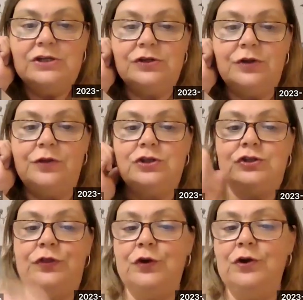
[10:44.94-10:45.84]
So the
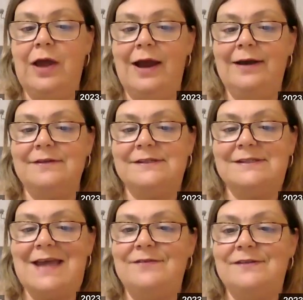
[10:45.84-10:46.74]
third line of the
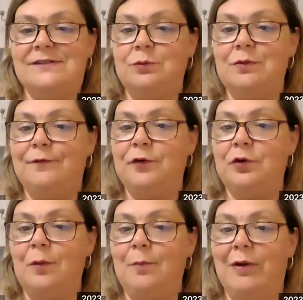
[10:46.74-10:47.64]
staff is the
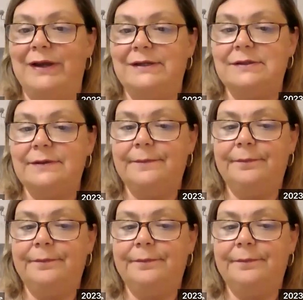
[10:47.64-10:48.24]
referral point.